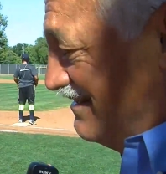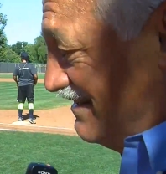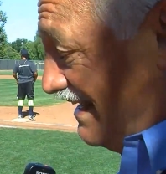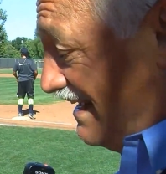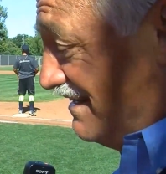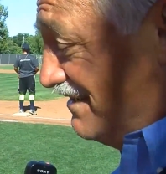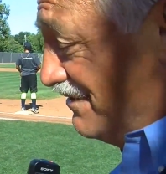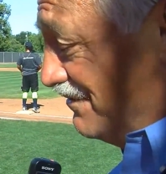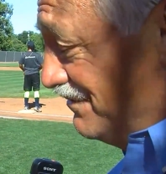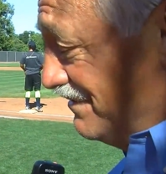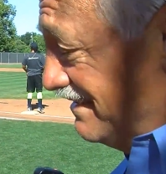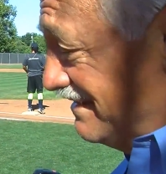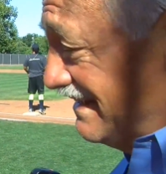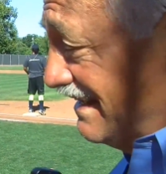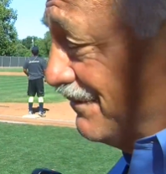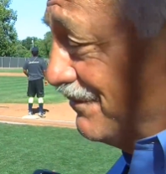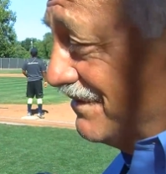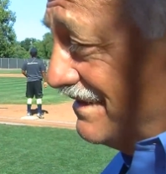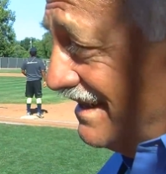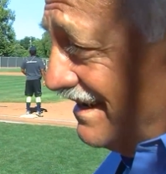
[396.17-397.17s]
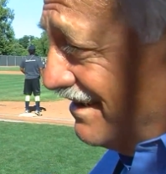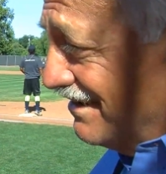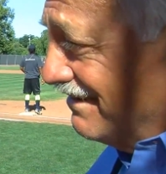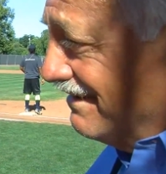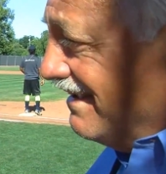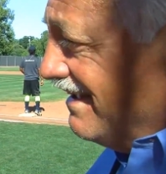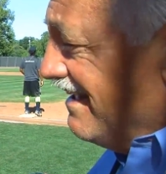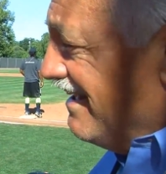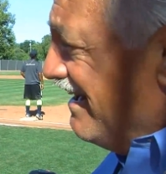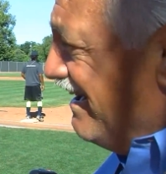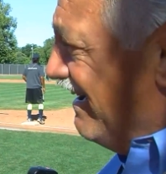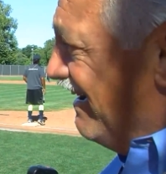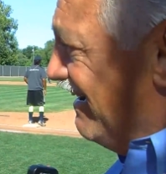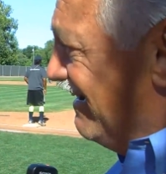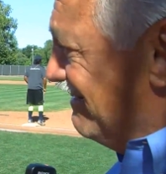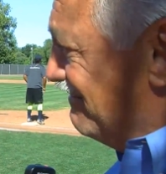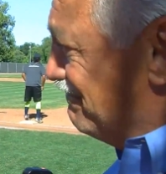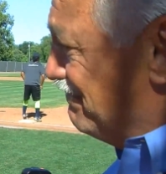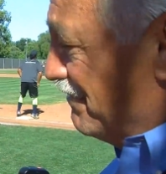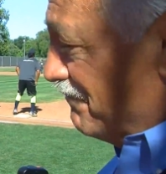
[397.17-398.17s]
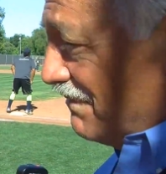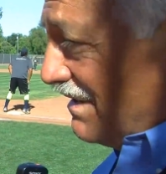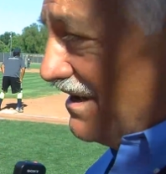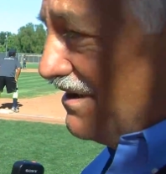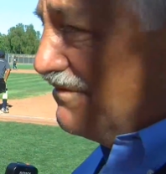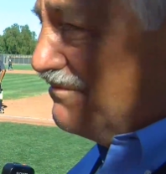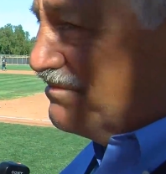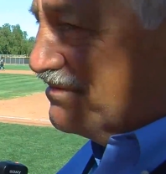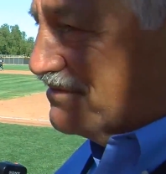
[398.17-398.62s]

they knew that they were there. From my own